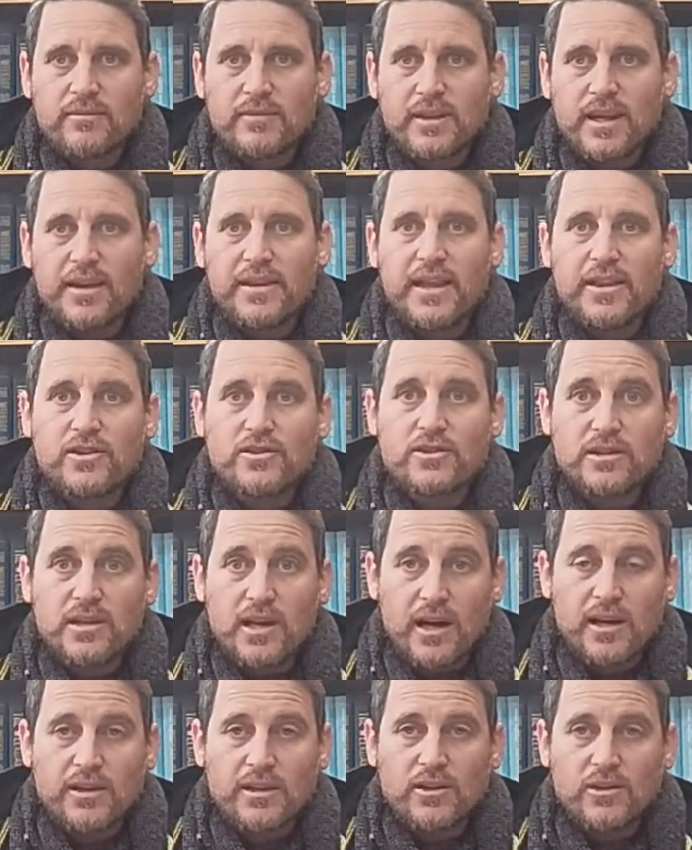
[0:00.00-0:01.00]
And then there's a
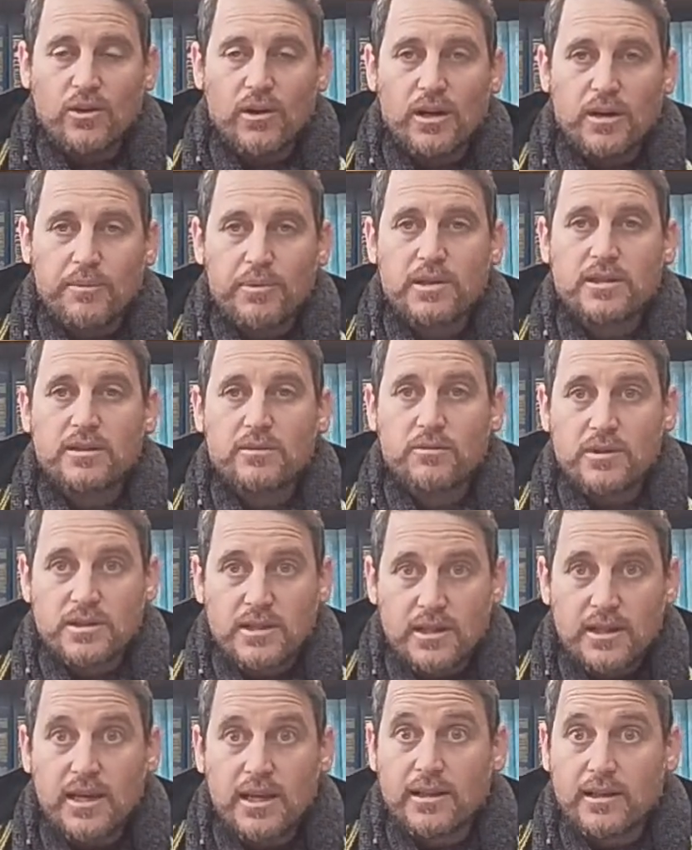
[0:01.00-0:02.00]
knock on the door and the person was
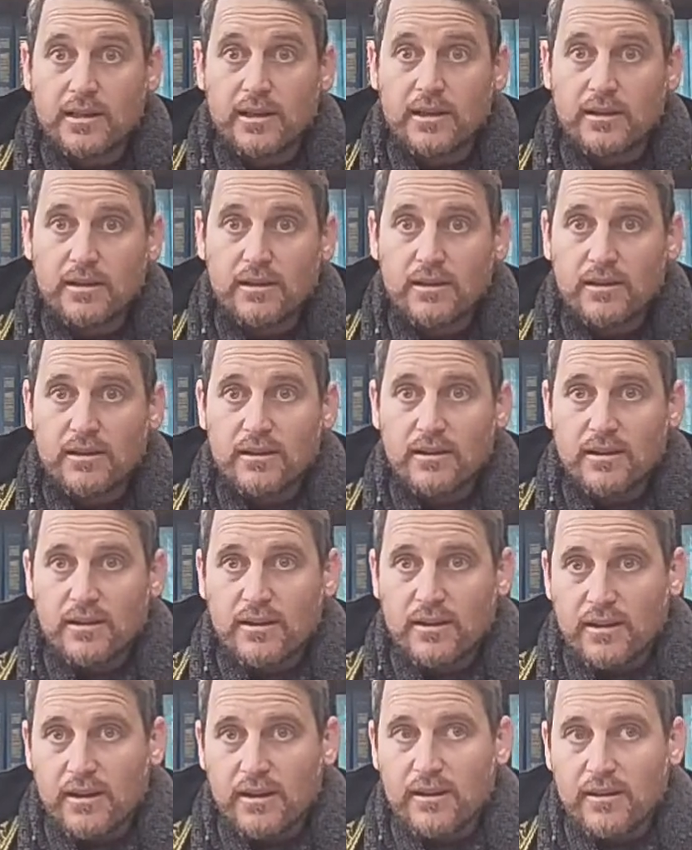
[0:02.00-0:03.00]
addicted.
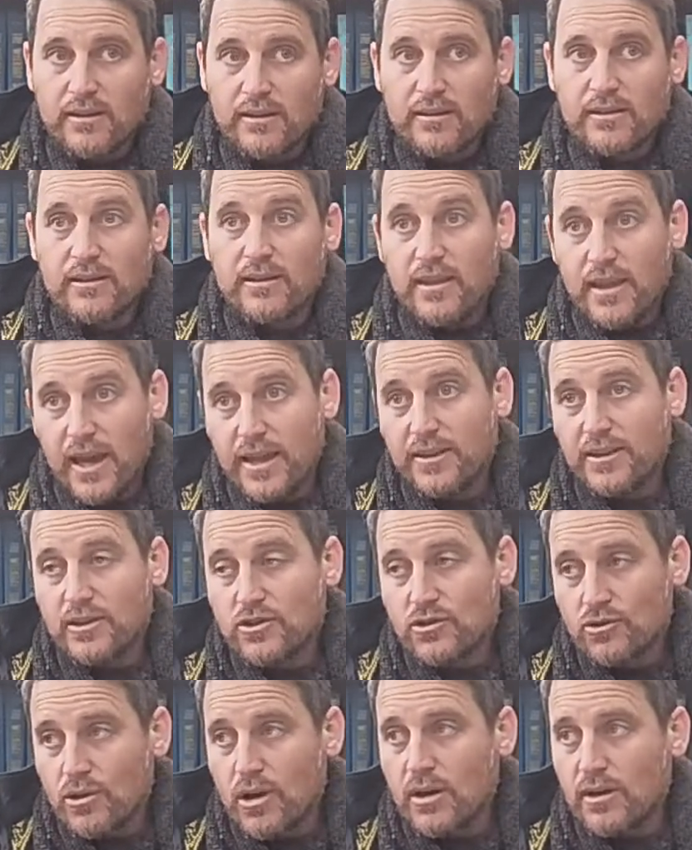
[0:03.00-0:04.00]
Then the
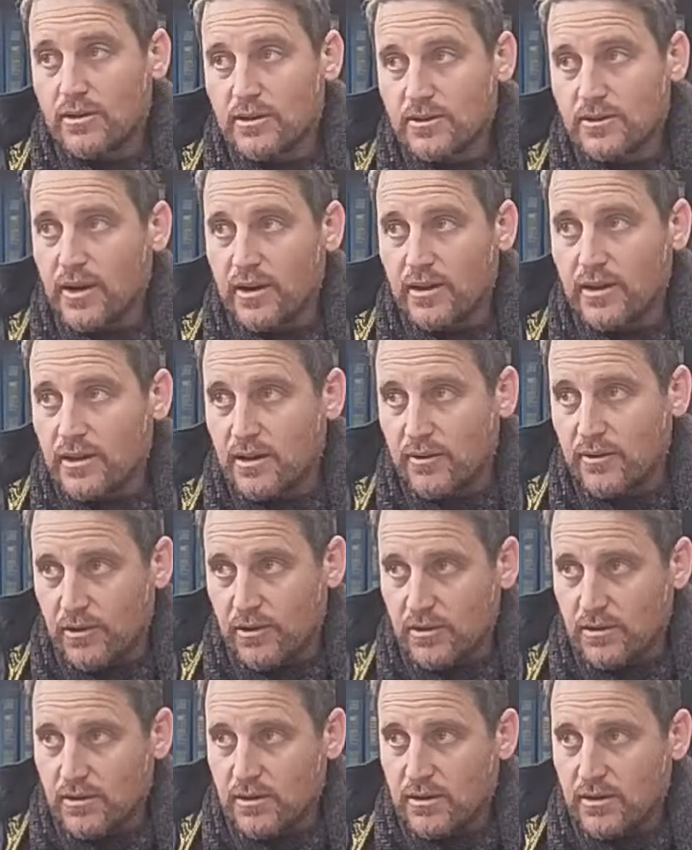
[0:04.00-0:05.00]
struggle is very
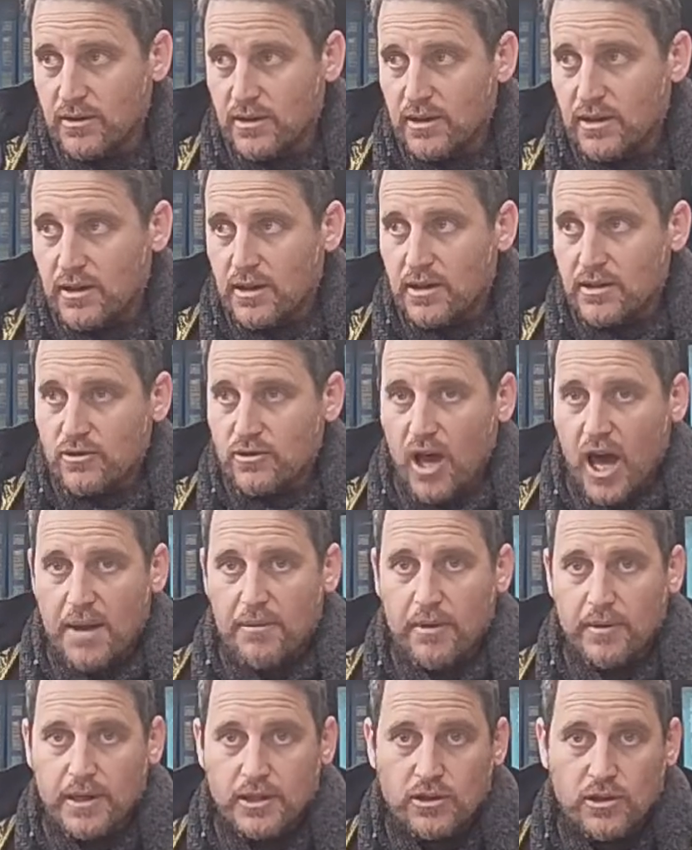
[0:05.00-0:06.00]
difficult. So Adam
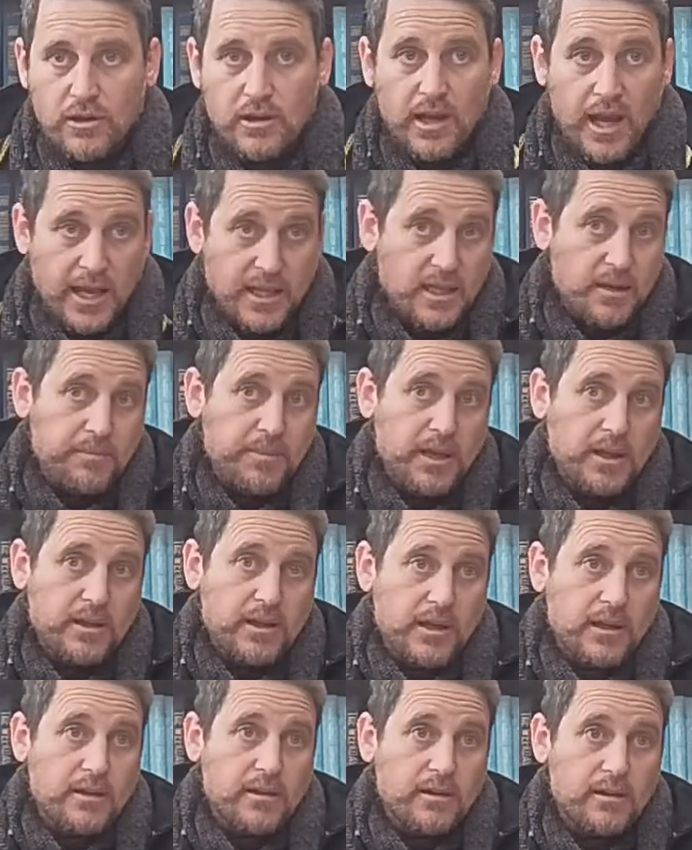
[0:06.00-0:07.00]
HaRishon had the
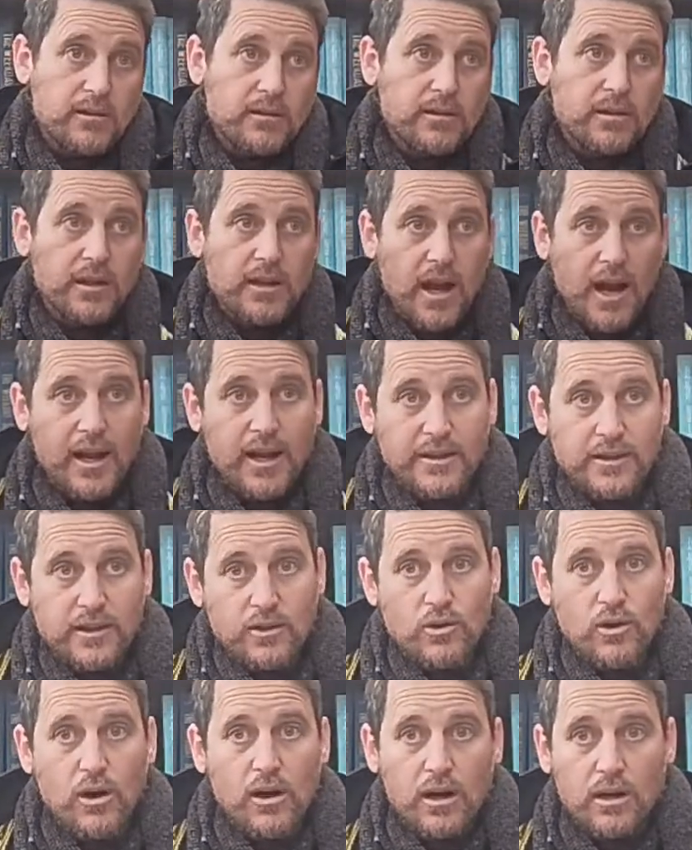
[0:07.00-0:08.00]
ability. The knock on the
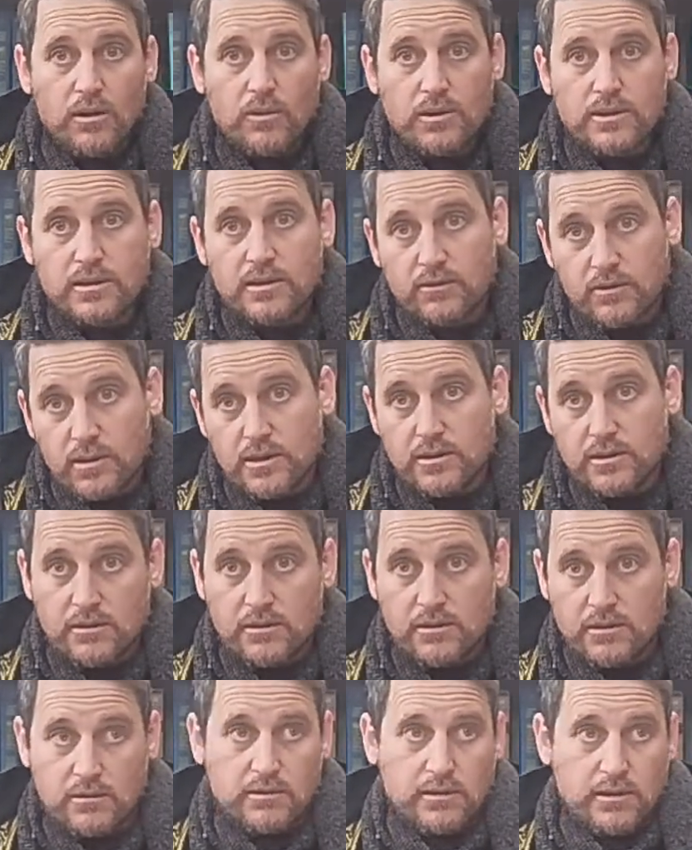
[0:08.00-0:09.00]
door was
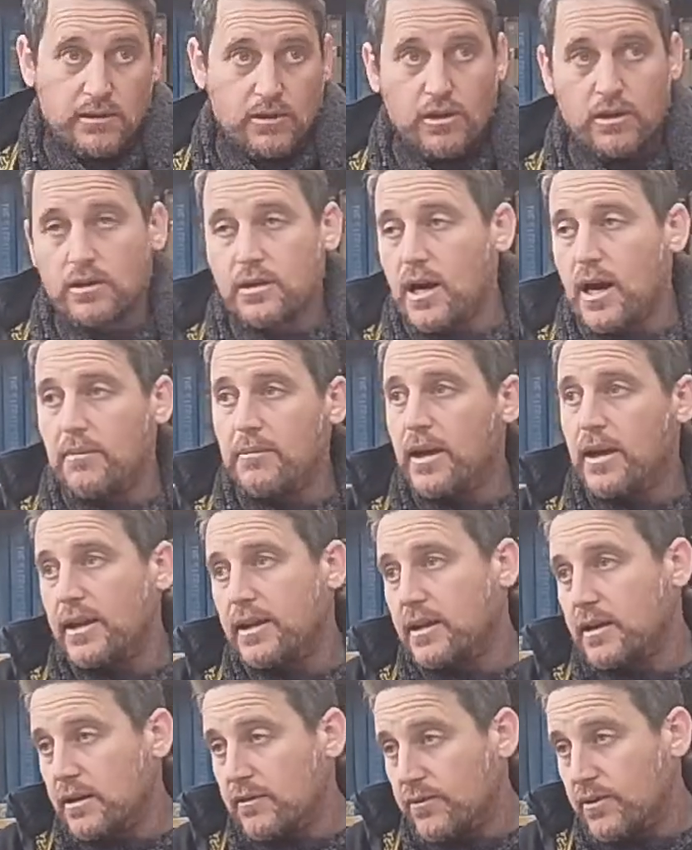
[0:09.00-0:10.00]
it could come and he
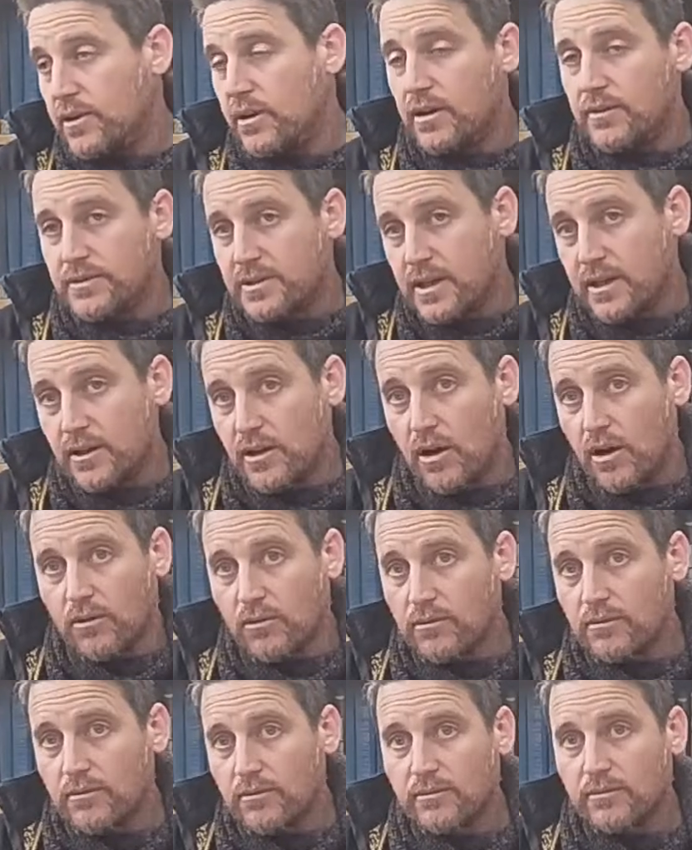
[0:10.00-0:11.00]
could have said no,
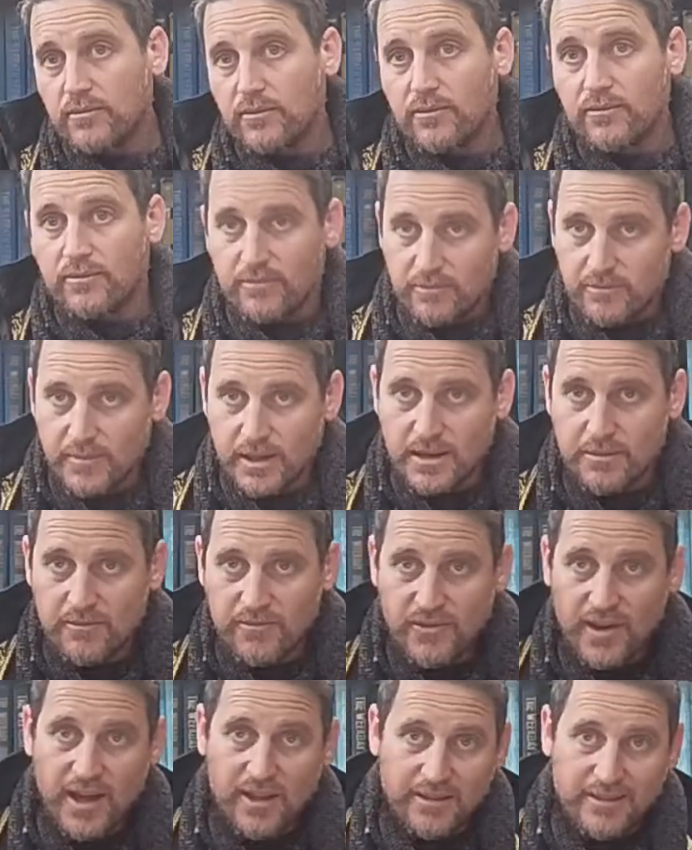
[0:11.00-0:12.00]
but he
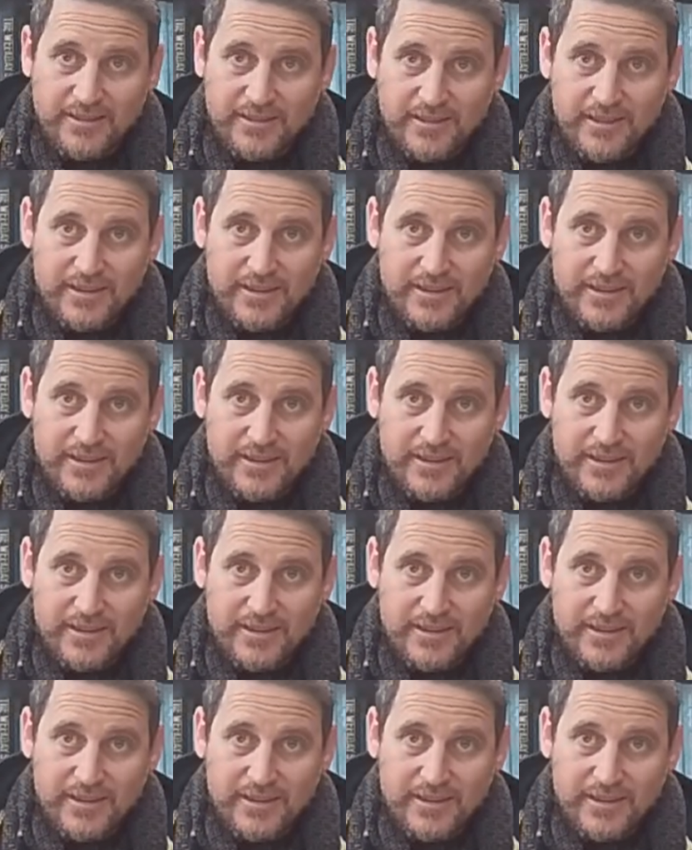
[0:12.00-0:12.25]
fell.